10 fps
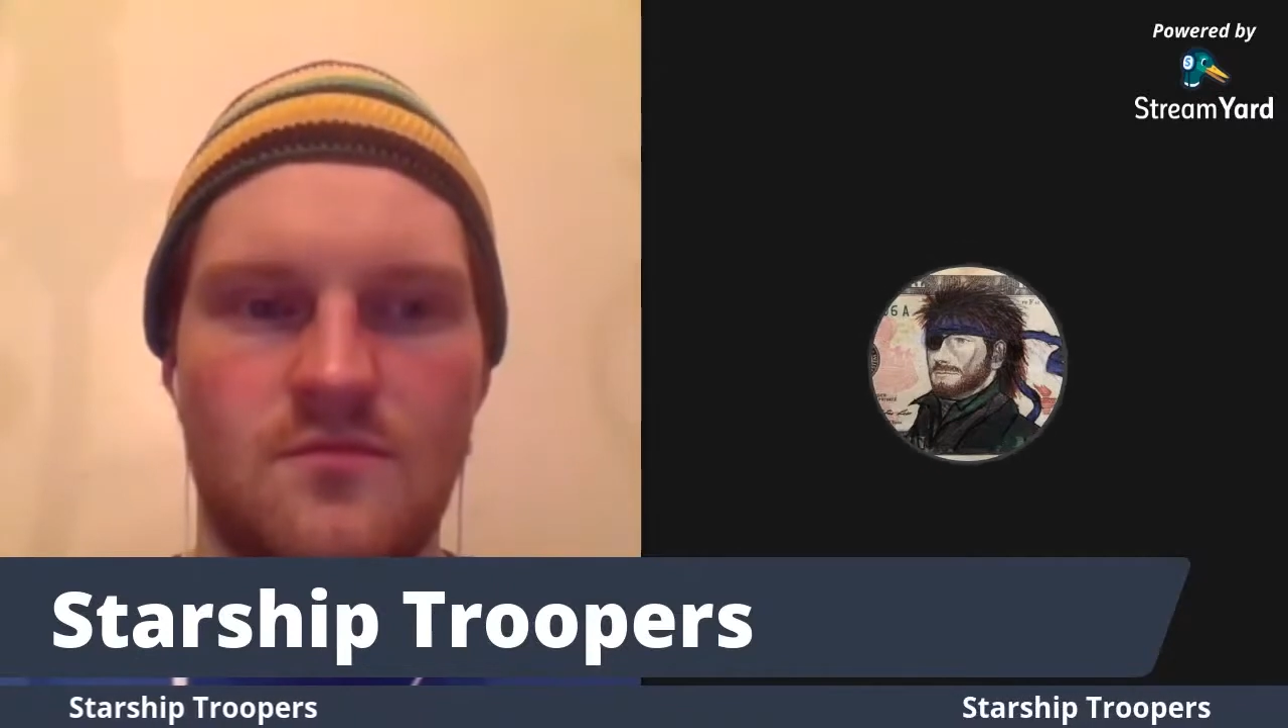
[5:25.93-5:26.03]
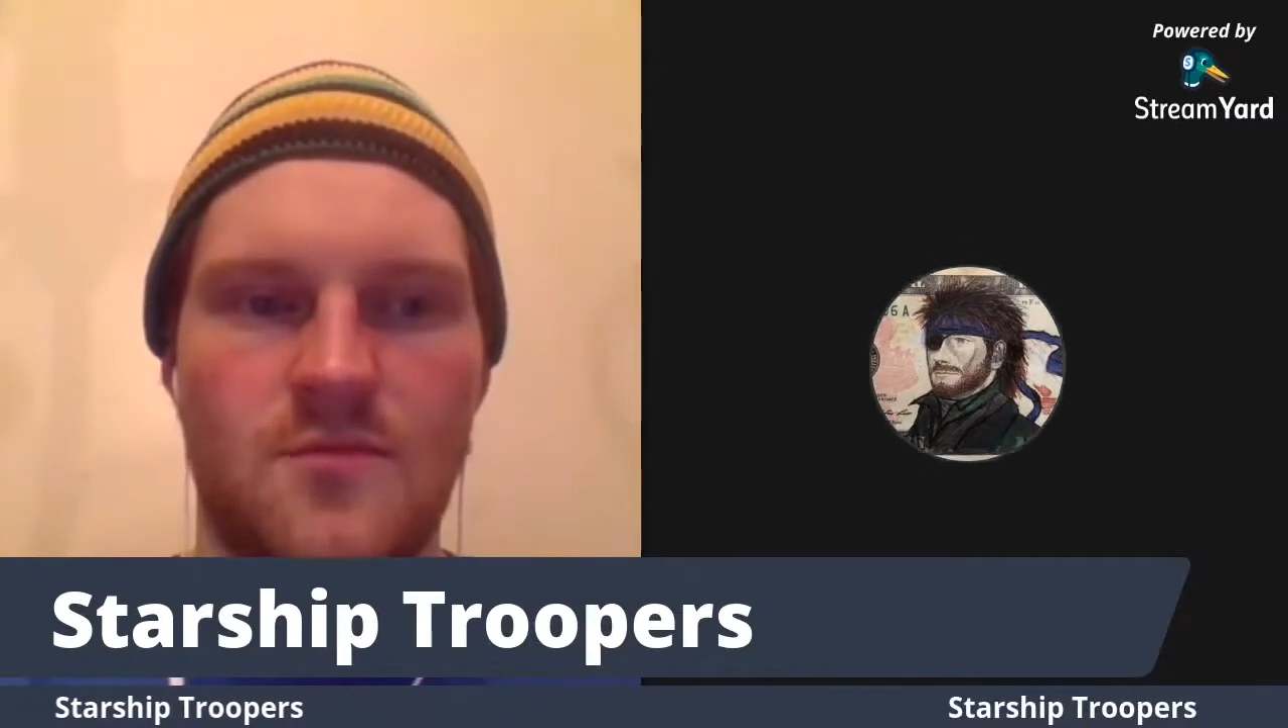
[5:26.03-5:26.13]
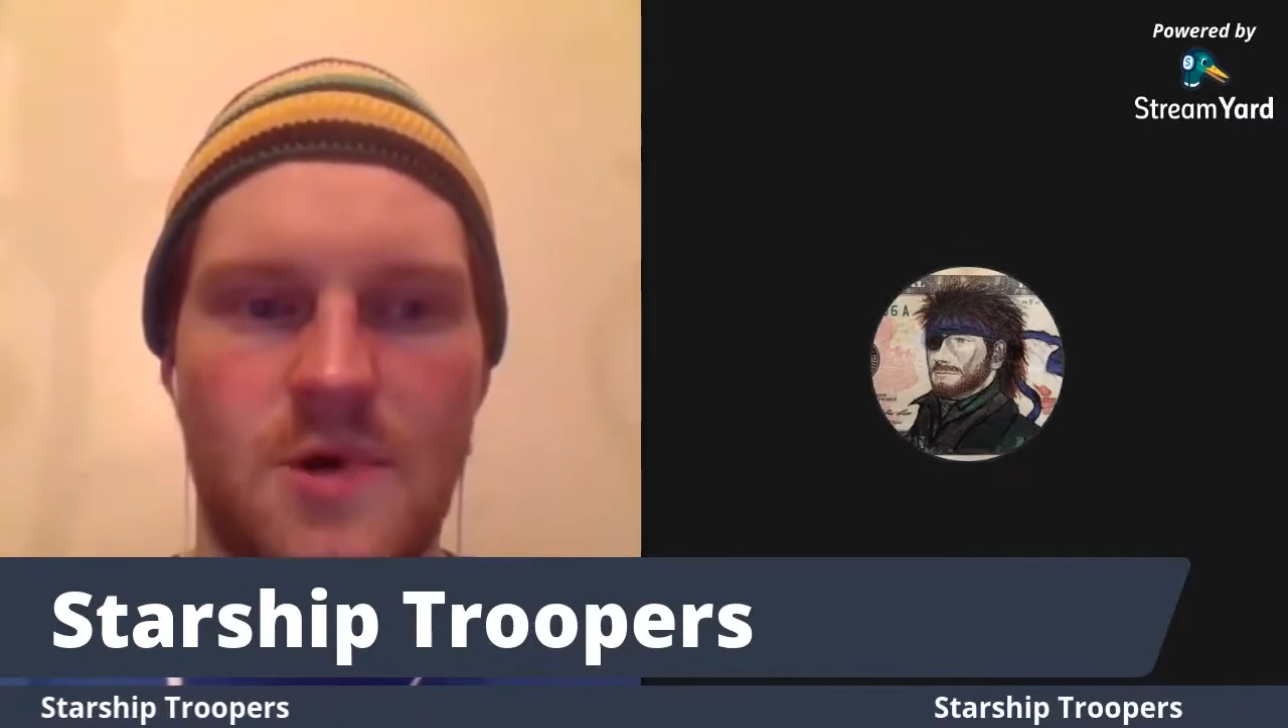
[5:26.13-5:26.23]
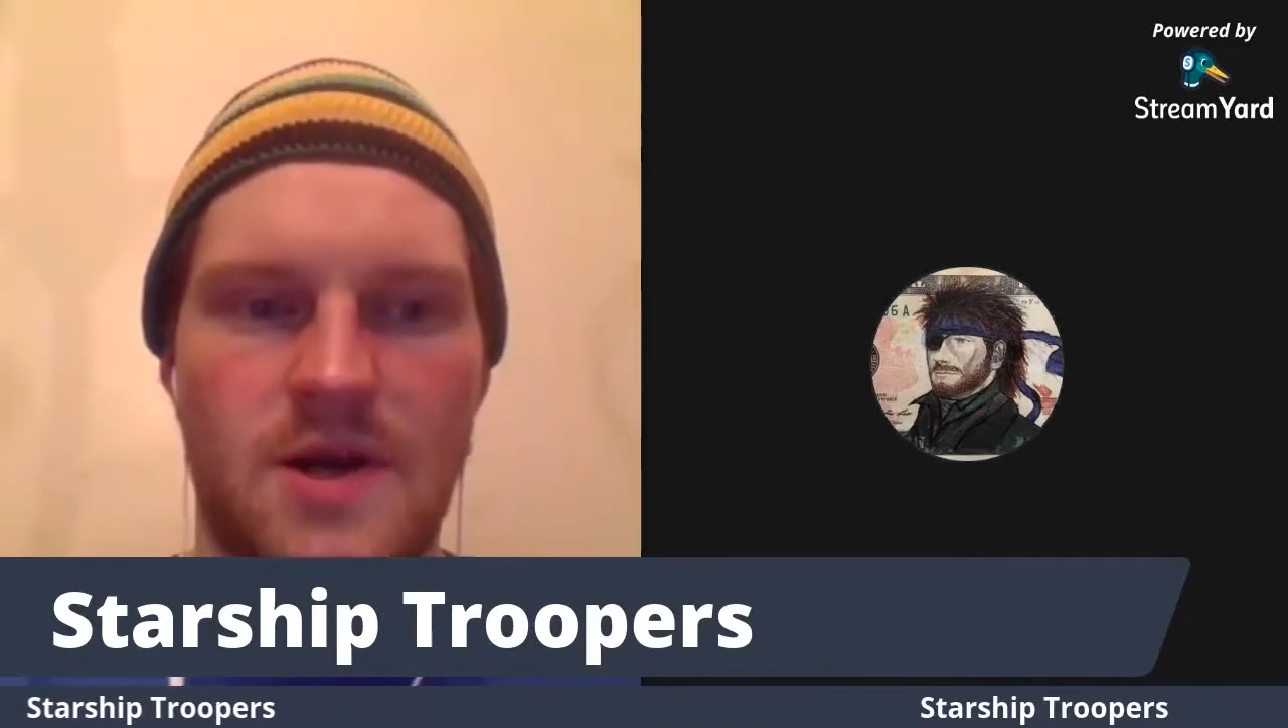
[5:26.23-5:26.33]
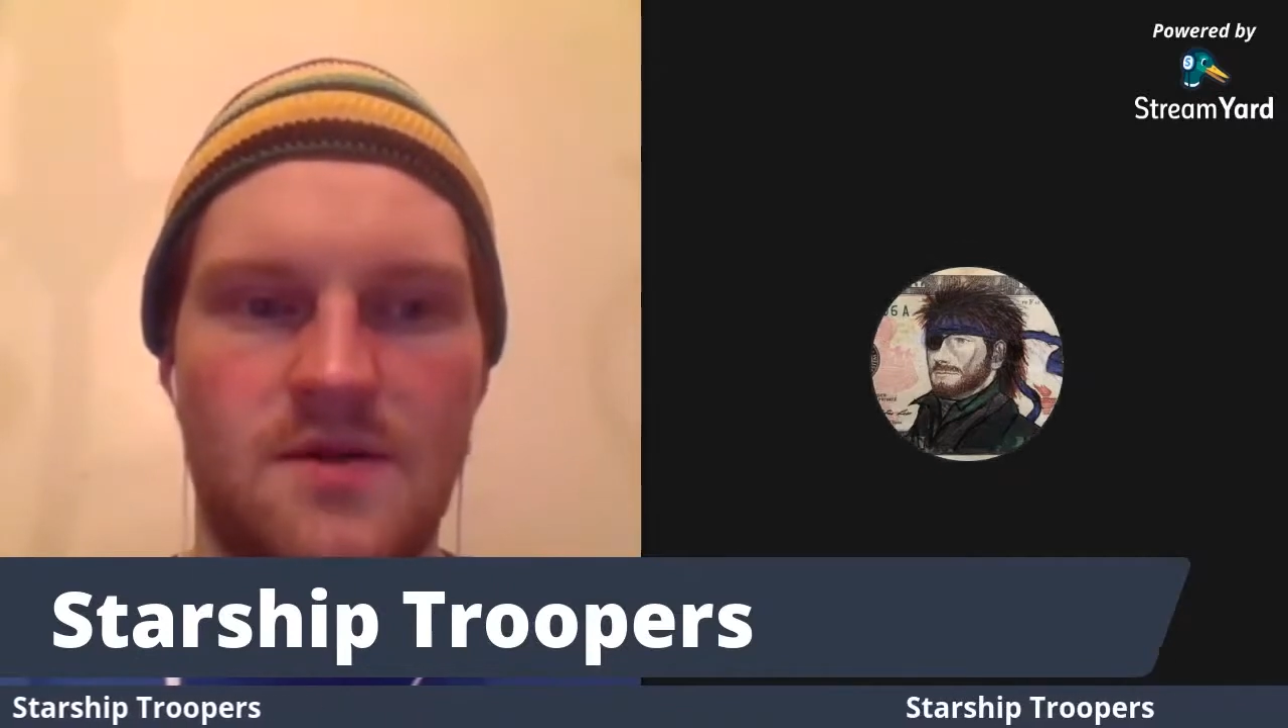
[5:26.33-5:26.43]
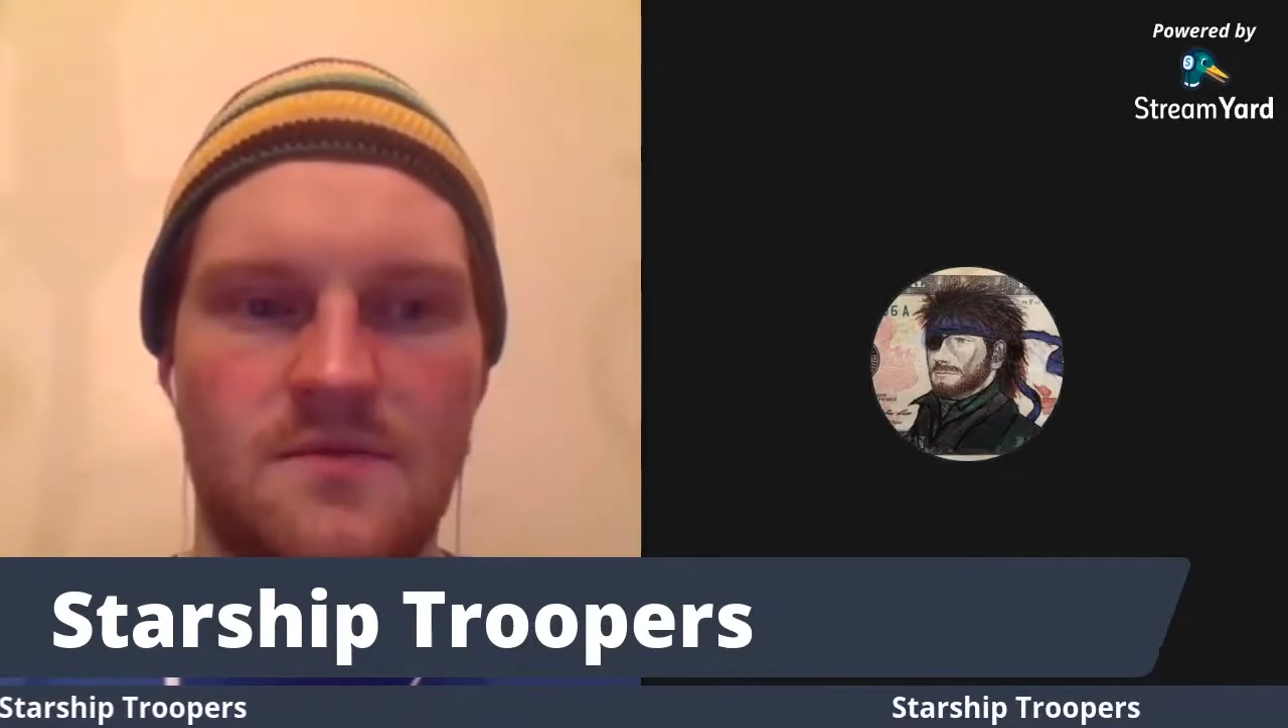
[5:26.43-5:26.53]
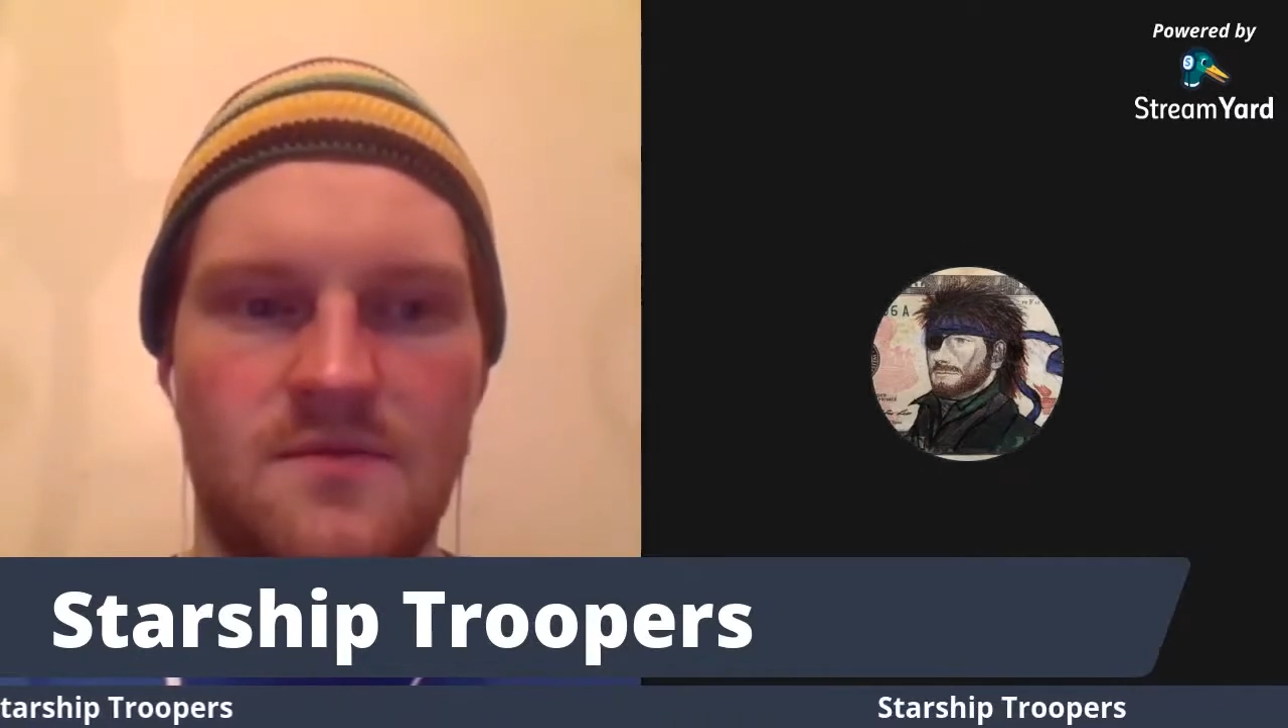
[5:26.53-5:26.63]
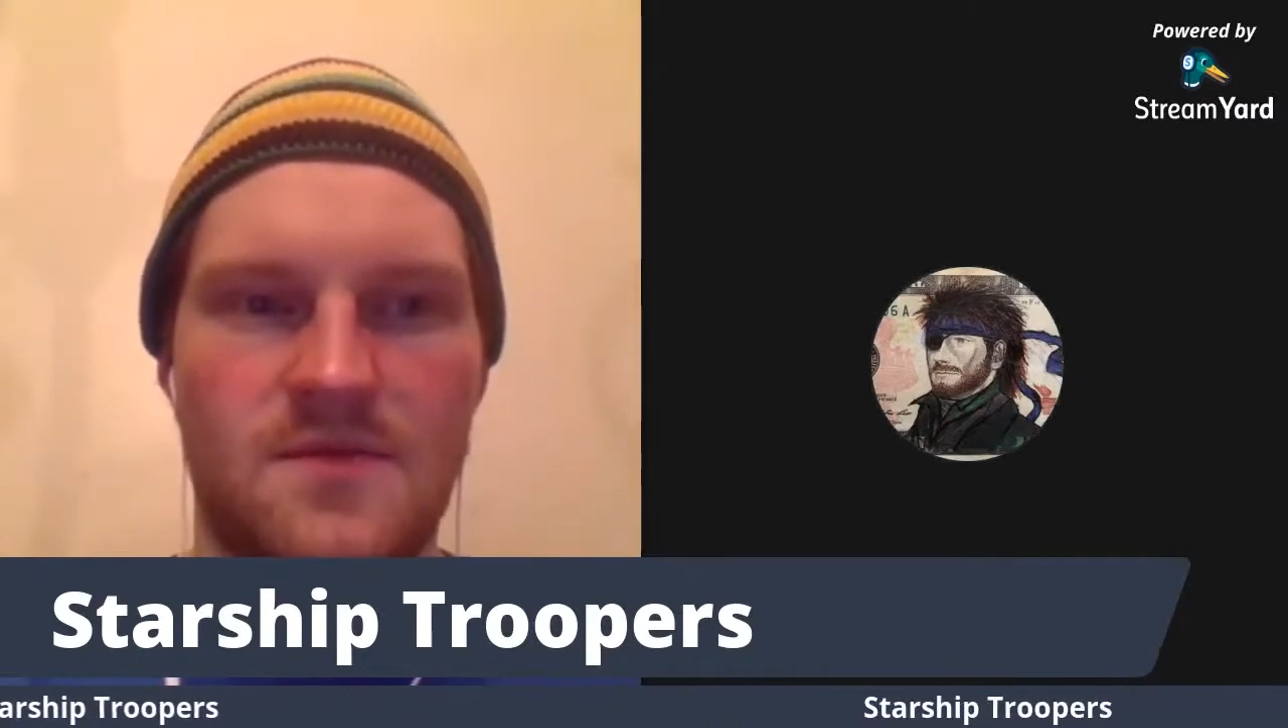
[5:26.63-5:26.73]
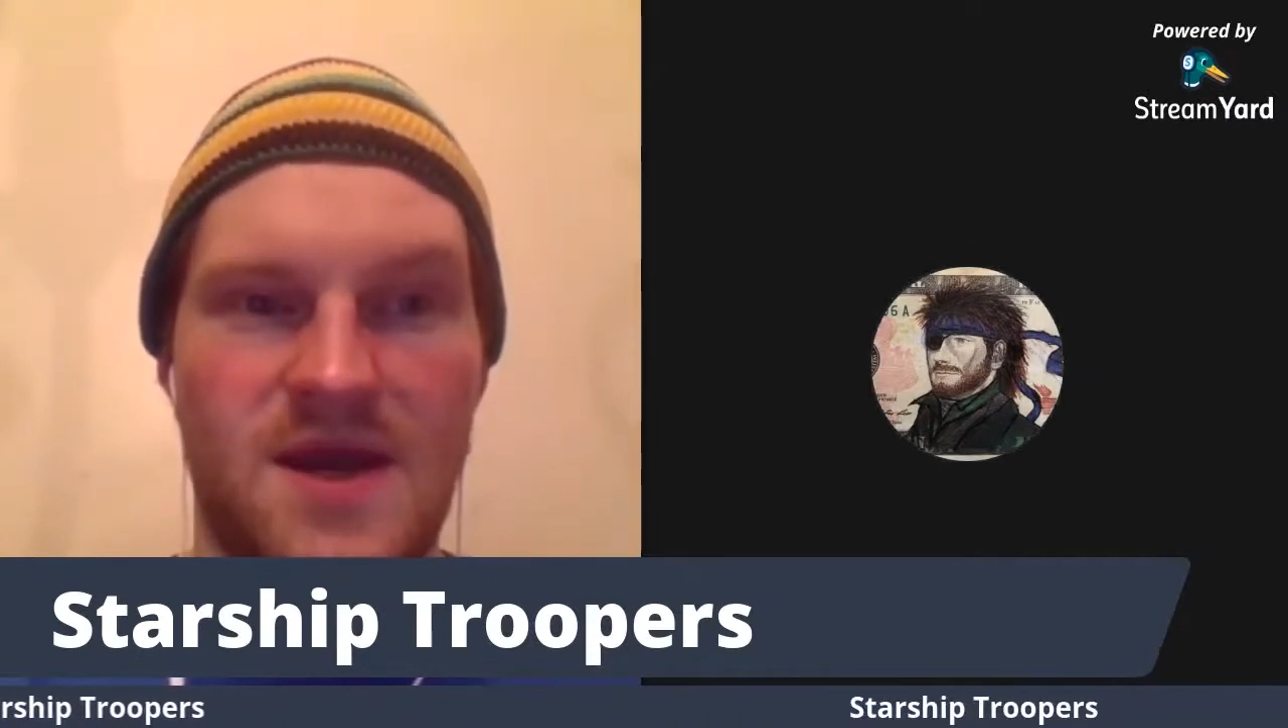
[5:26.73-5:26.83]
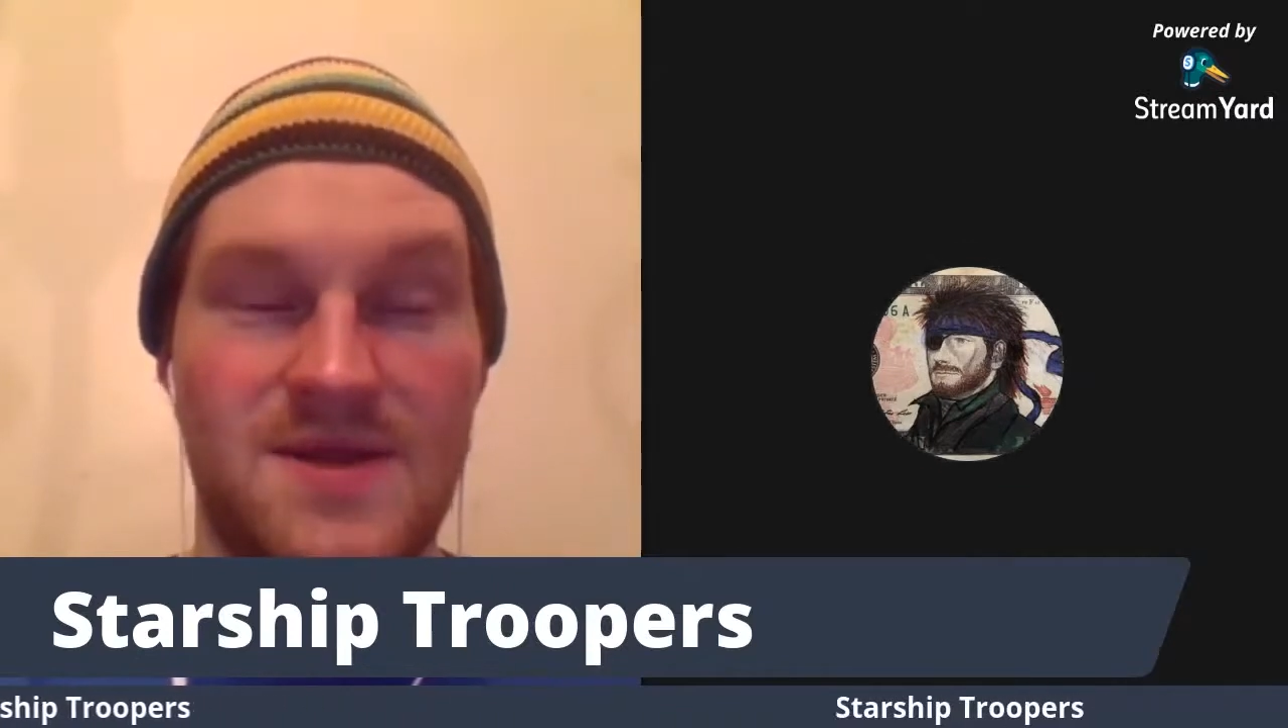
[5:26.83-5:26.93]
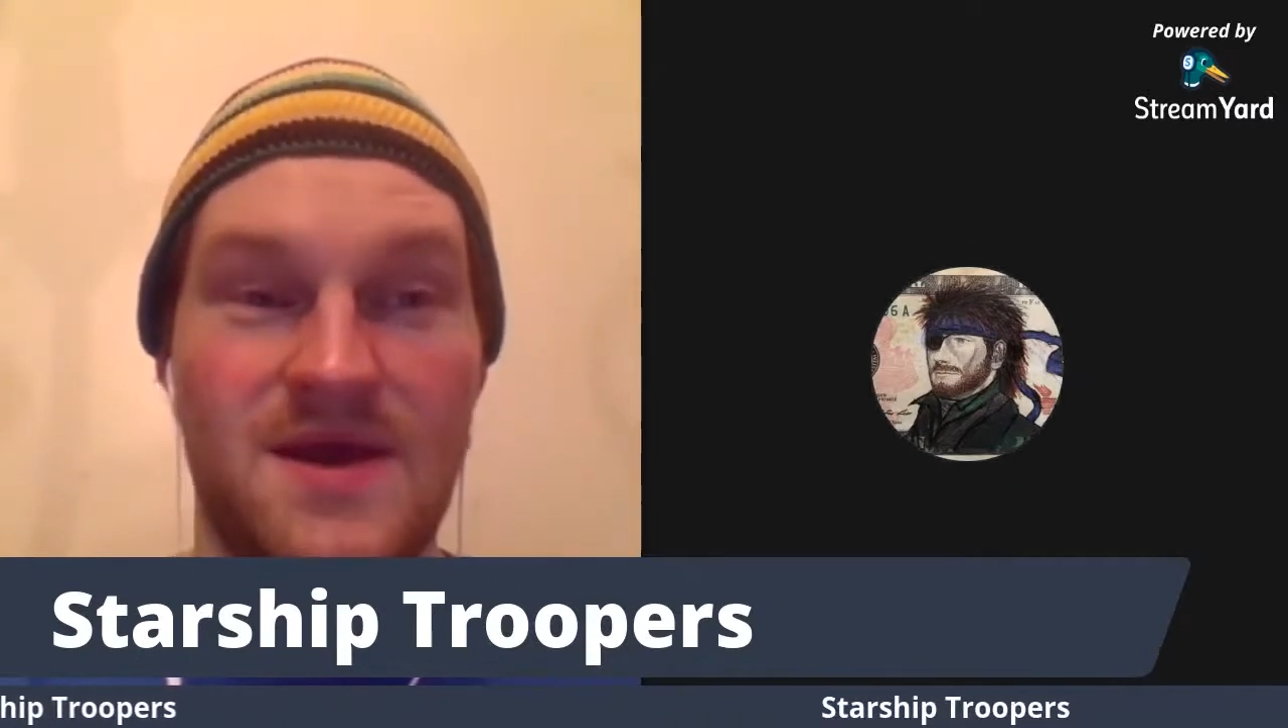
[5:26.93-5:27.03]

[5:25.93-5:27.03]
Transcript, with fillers: Right, and